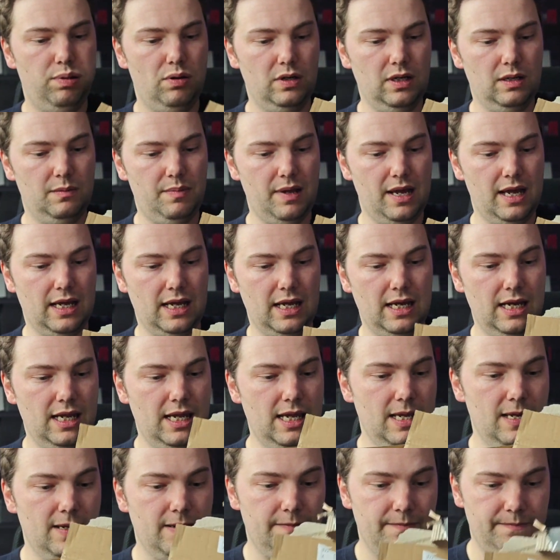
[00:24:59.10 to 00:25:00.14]
put it back in
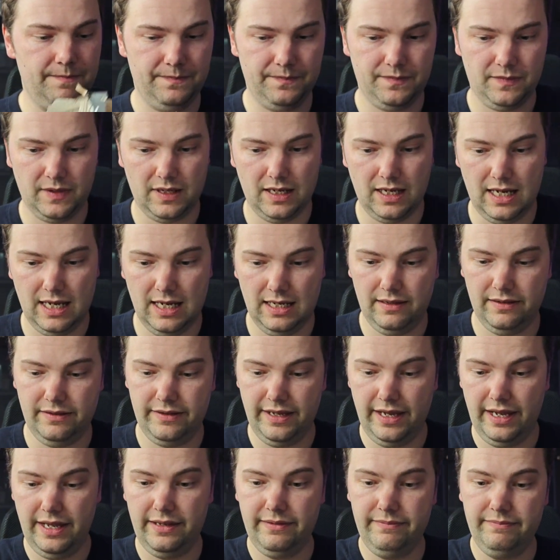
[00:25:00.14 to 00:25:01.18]
here, and
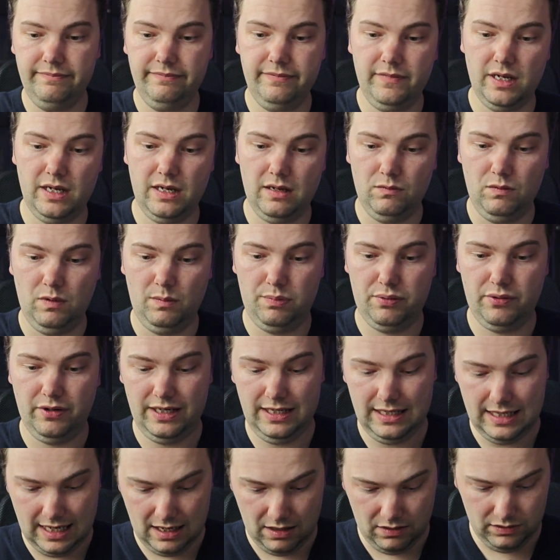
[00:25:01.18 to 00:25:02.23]
then I will
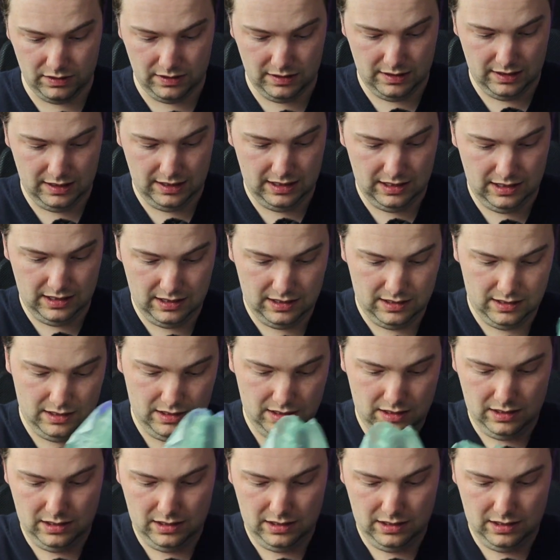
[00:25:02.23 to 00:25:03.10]
print out the